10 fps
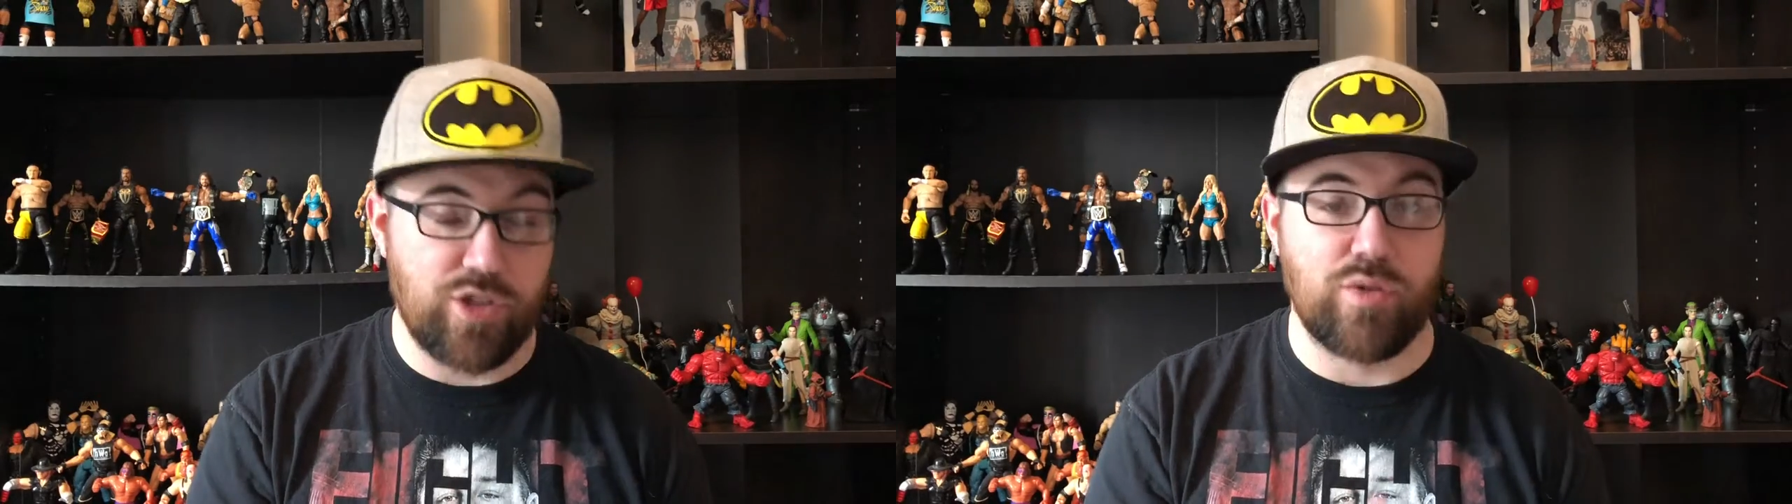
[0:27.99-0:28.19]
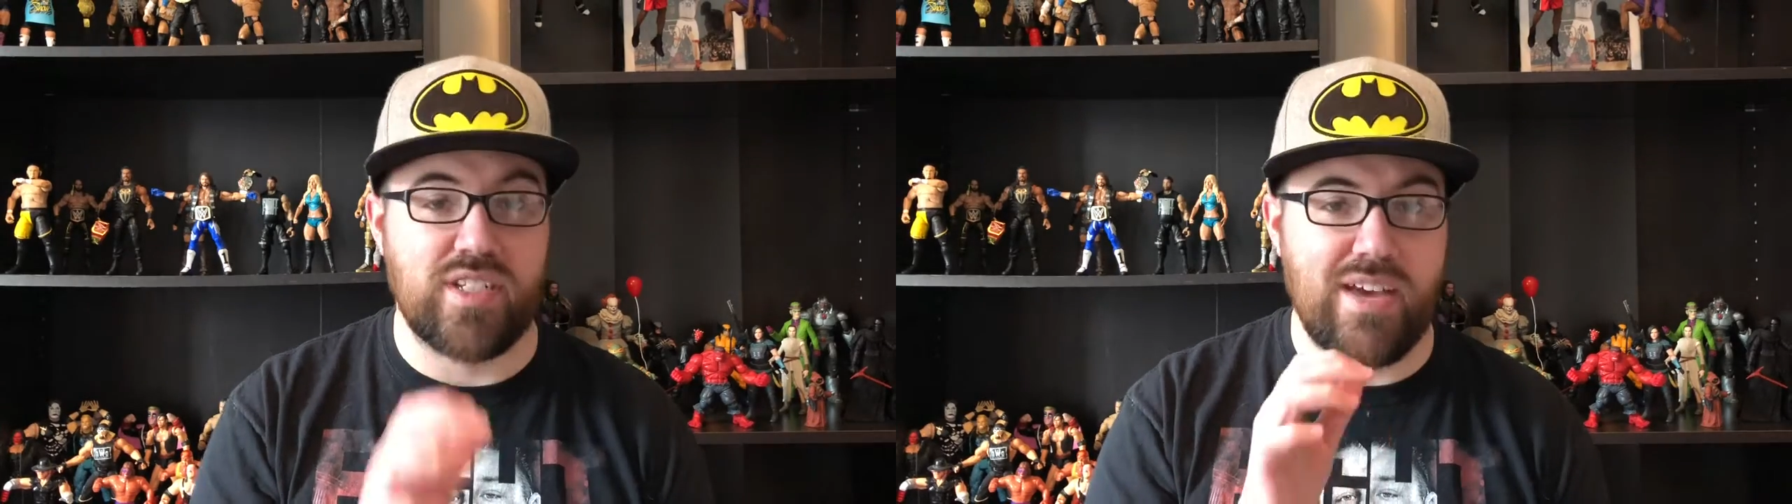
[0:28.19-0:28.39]

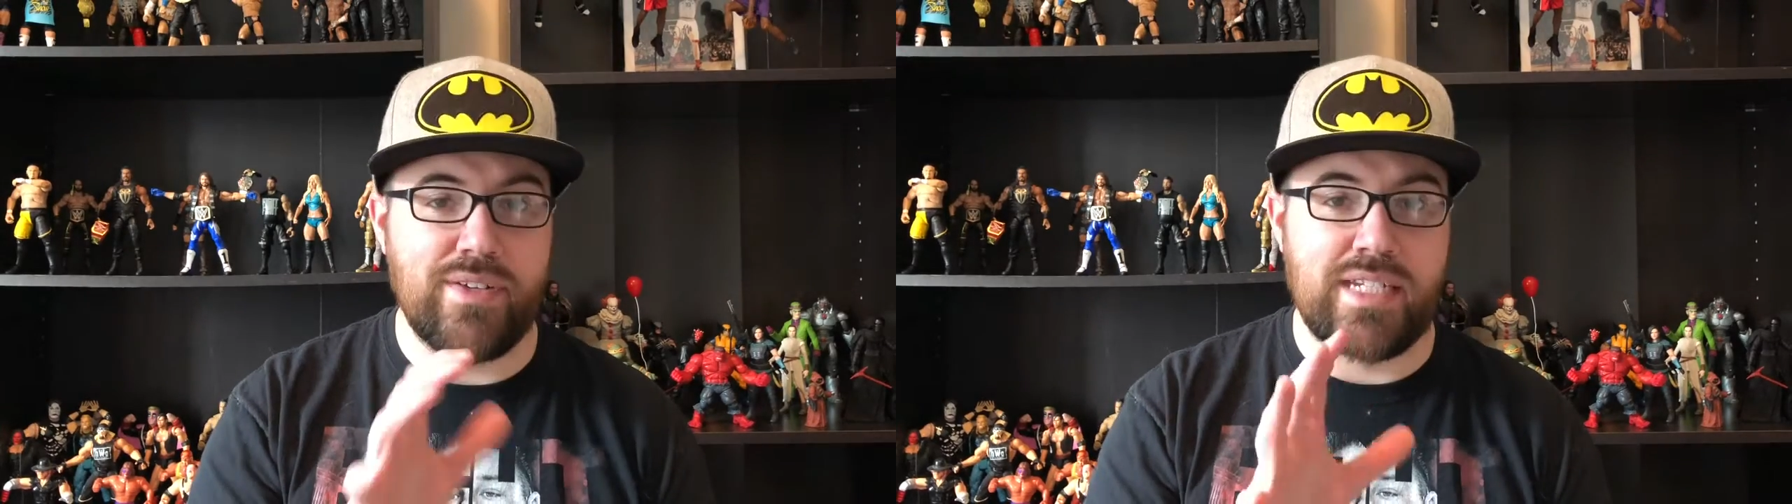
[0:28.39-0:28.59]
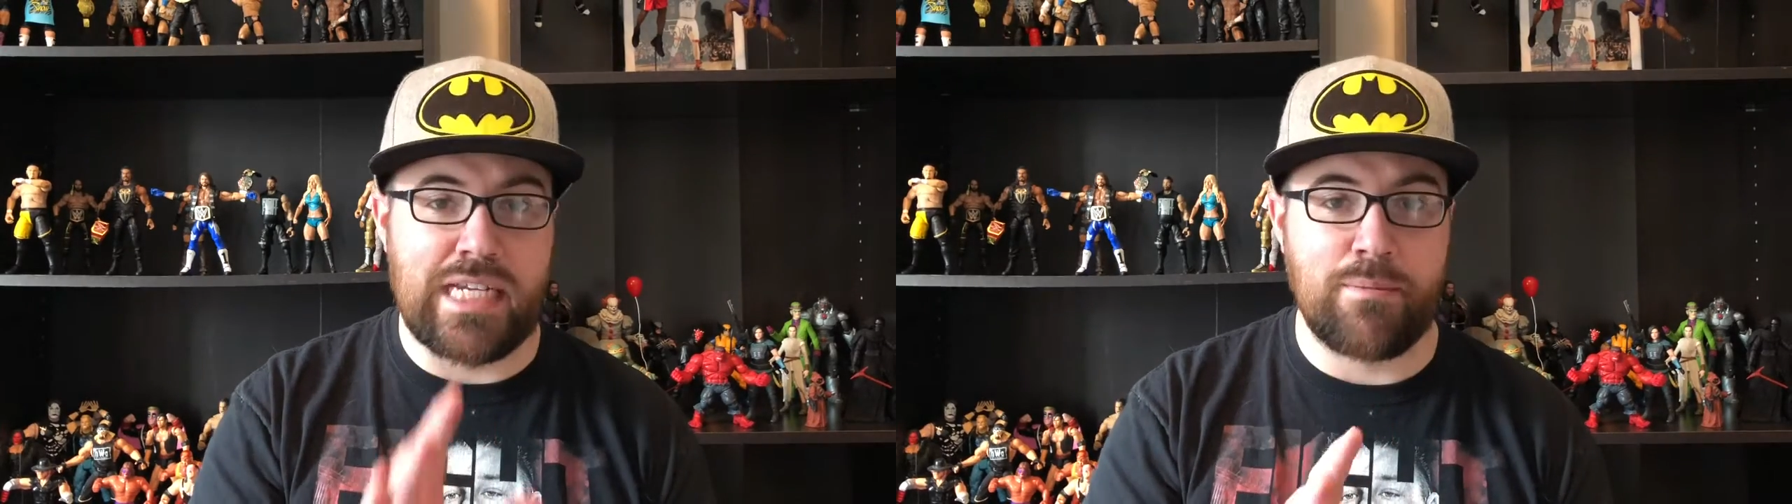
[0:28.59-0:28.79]
So 7
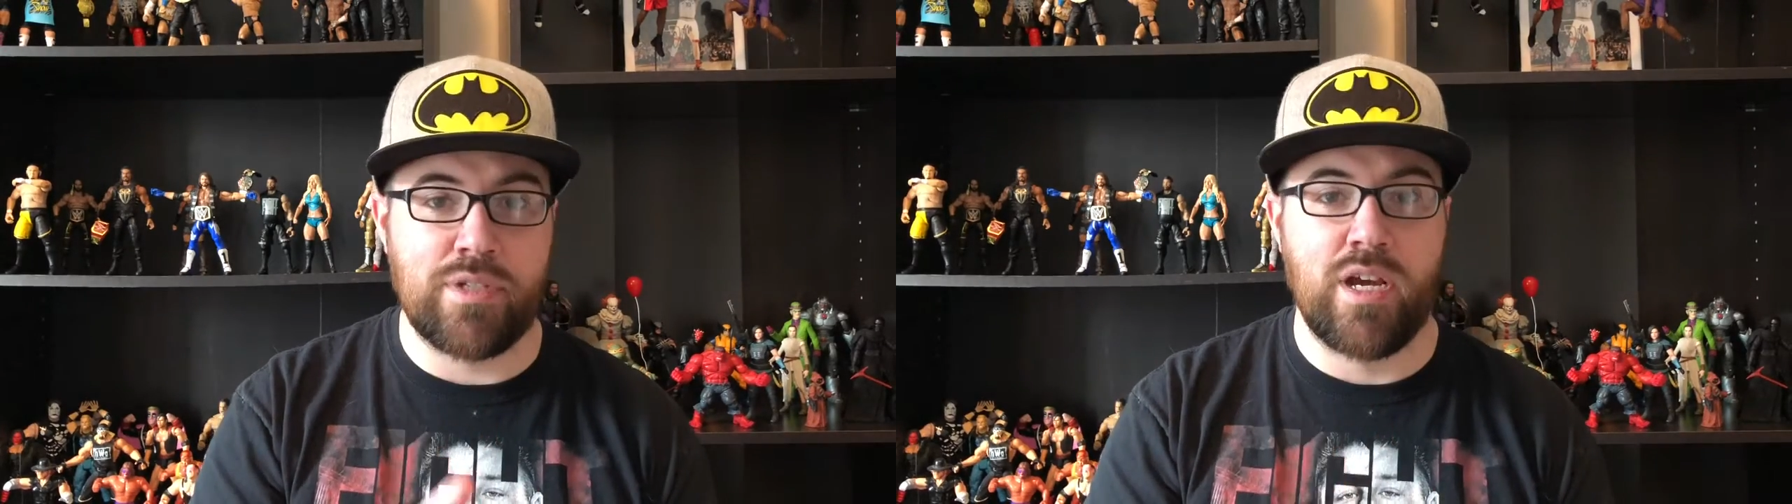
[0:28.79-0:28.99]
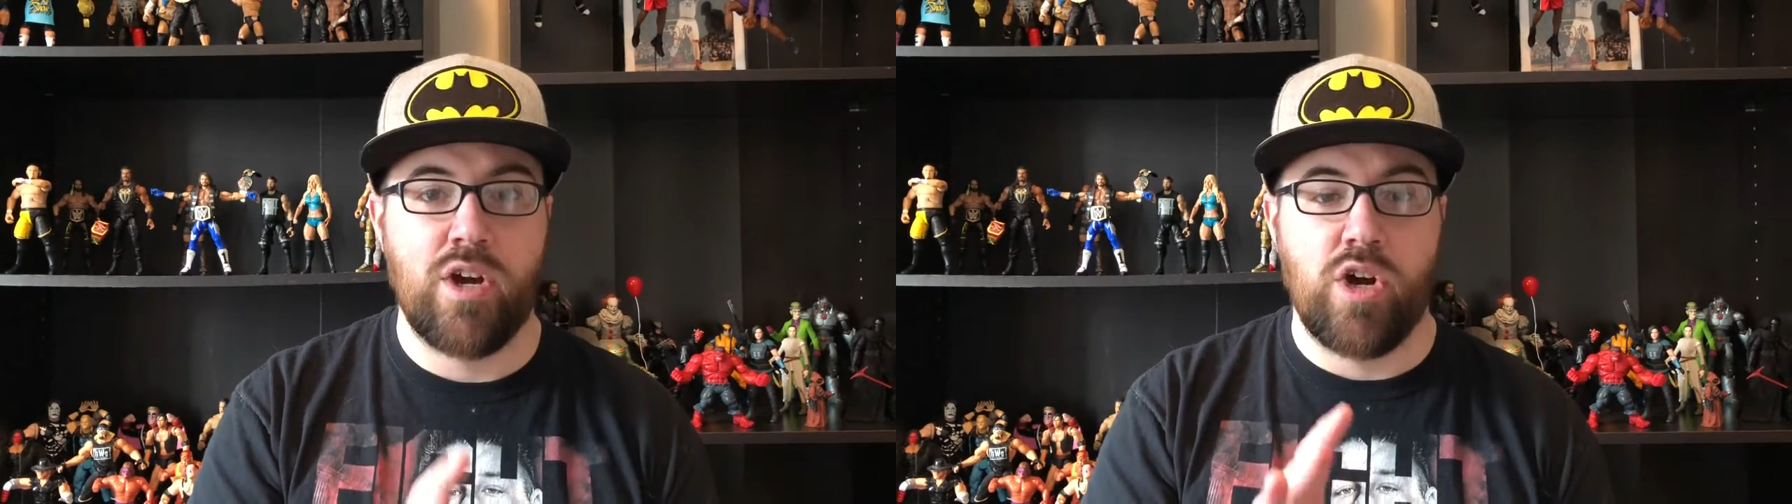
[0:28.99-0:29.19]

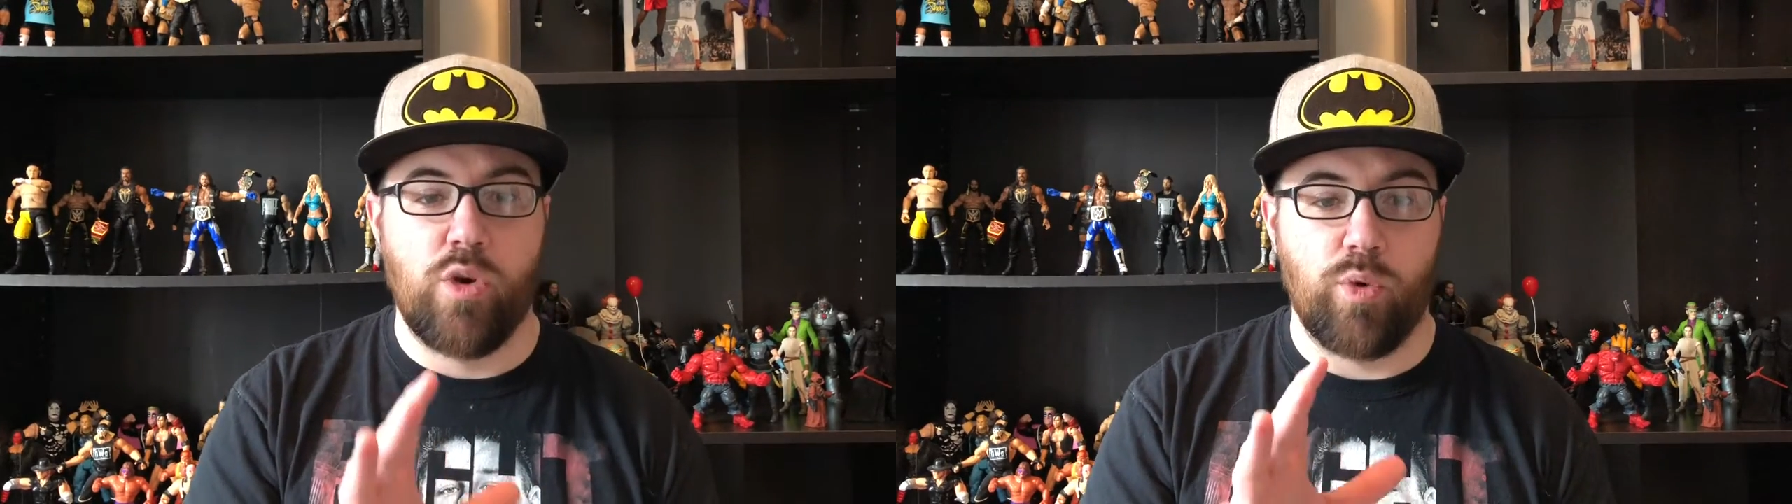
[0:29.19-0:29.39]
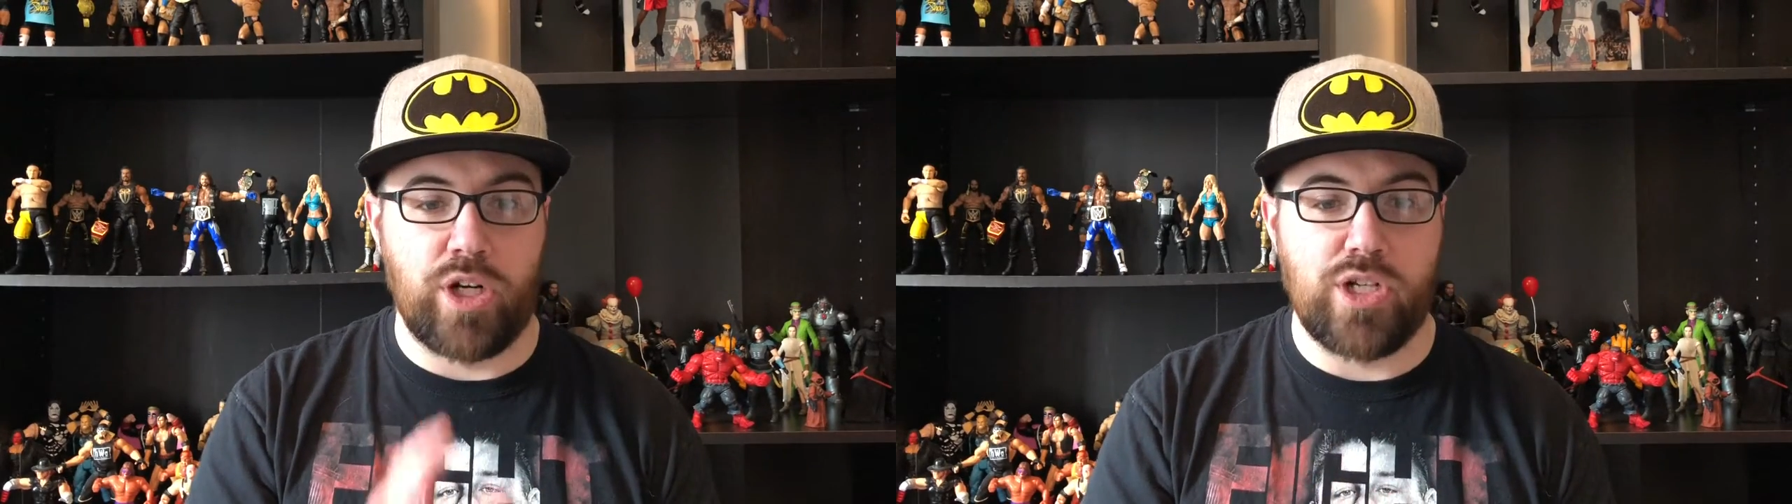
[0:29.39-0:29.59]
teams we're going